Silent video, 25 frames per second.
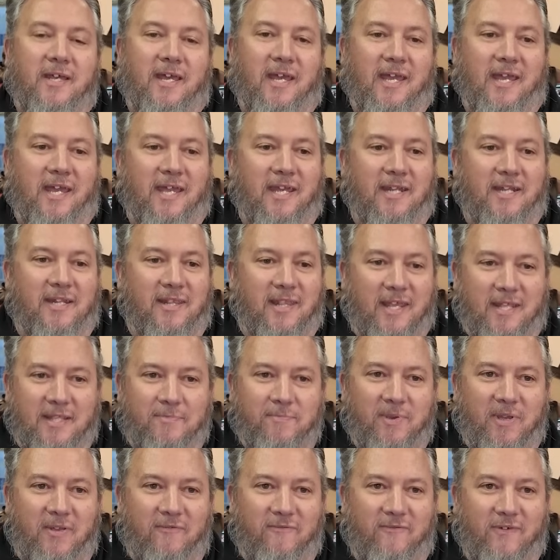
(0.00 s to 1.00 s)
and that's
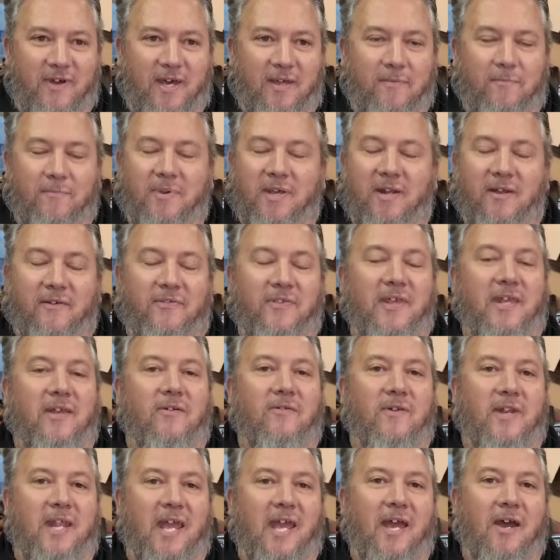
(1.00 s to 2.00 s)
been fun. But I
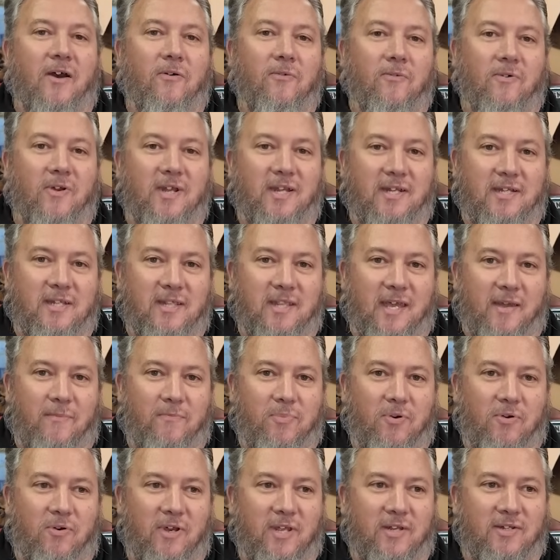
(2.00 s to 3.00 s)
think now we're into that
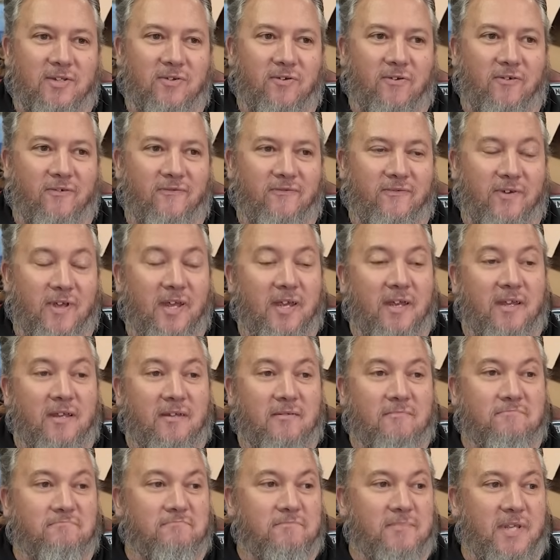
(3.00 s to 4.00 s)
point of,
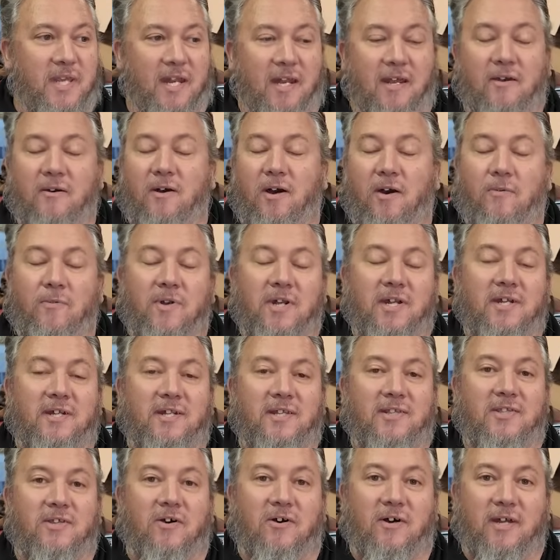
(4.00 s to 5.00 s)
you know, I want to
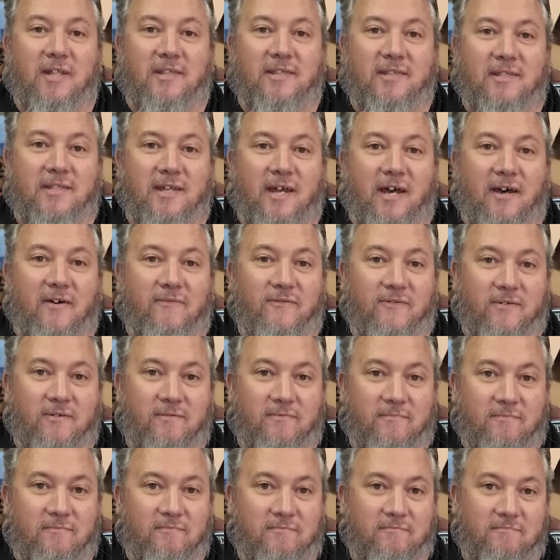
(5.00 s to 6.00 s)
design stuff
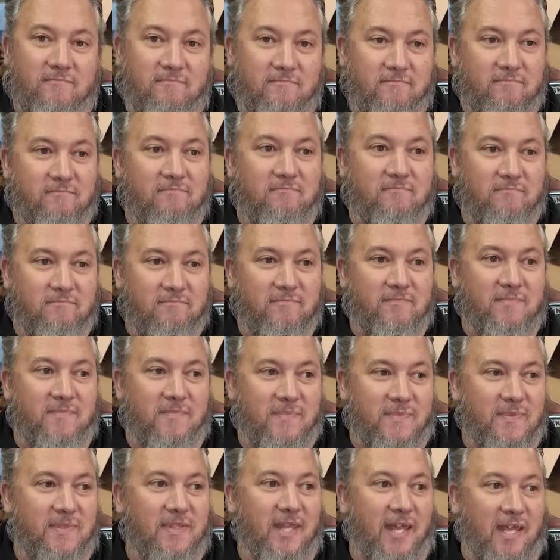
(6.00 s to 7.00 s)

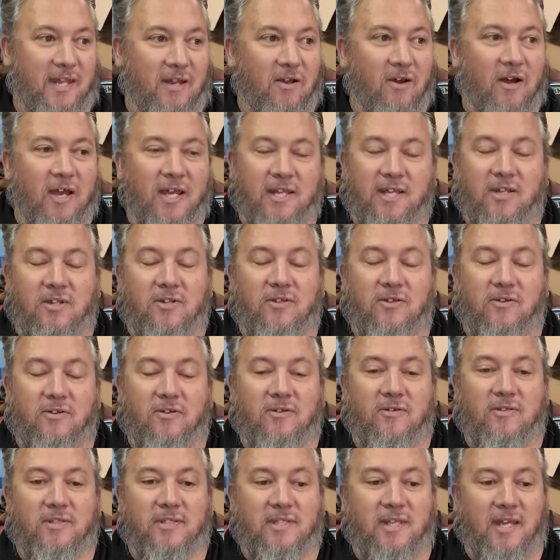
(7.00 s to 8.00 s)
that I can
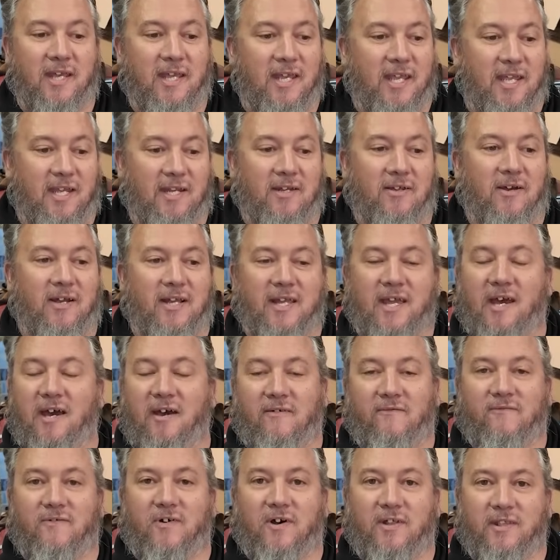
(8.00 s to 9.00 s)
use, and I
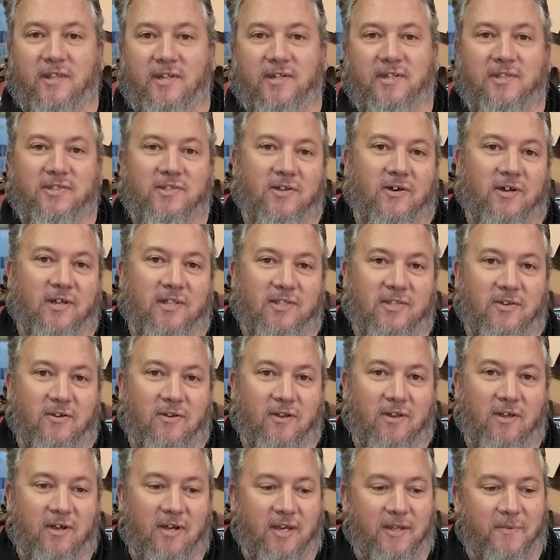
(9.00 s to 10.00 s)
can't find the designs
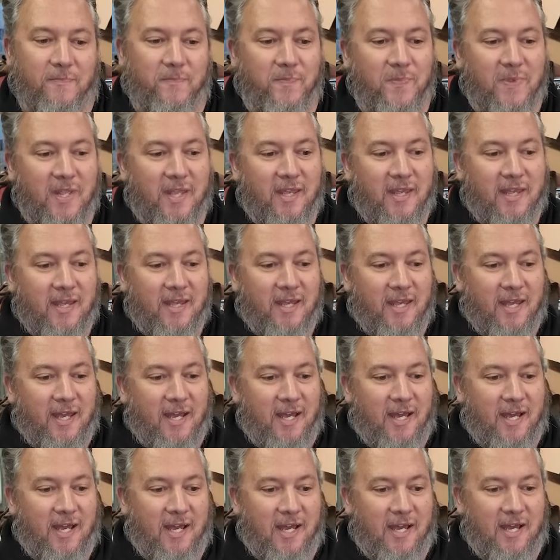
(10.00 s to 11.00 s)
online.
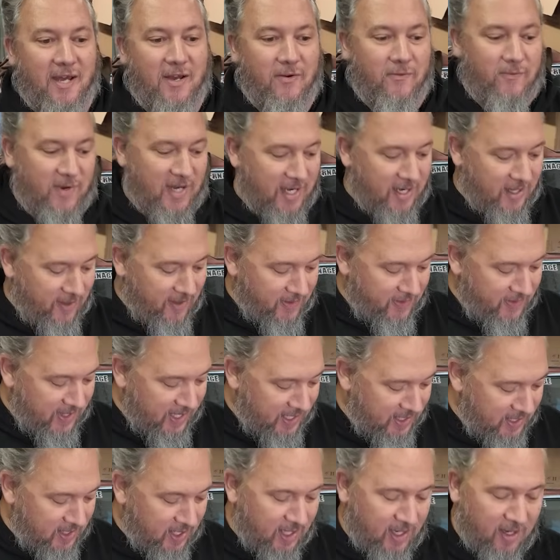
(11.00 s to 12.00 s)
One of the
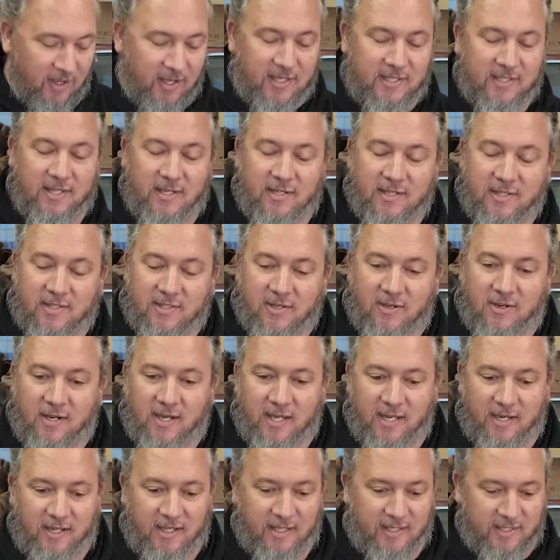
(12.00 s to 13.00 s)
things I'd like to
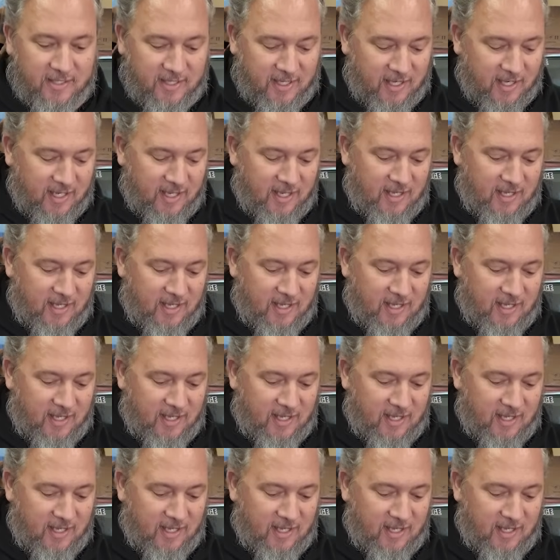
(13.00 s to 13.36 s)
design is